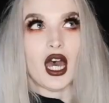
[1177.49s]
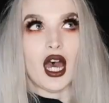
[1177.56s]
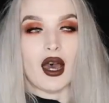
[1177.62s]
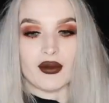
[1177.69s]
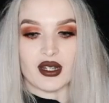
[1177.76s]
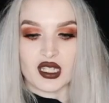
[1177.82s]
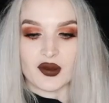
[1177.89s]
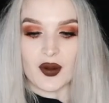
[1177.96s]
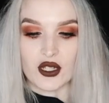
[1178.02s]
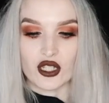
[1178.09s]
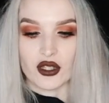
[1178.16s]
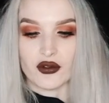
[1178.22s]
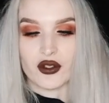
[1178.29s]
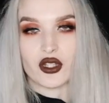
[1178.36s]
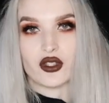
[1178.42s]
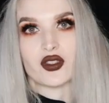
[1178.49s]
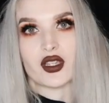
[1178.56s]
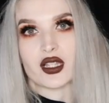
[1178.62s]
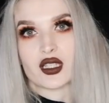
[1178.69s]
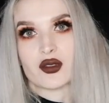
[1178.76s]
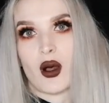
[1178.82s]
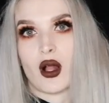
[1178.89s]
And especially if you're using a
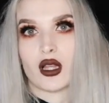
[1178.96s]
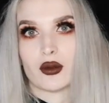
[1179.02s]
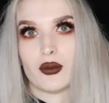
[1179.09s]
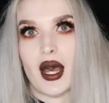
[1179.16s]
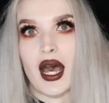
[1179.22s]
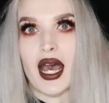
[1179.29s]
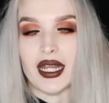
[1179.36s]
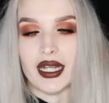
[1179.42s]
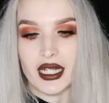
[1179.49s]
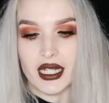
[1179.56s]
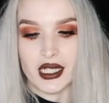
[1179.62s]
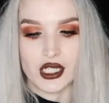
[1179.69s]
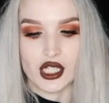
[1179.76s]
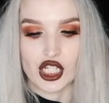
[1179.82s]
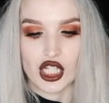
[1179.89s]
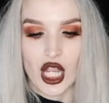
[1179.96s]
smaller pie dish,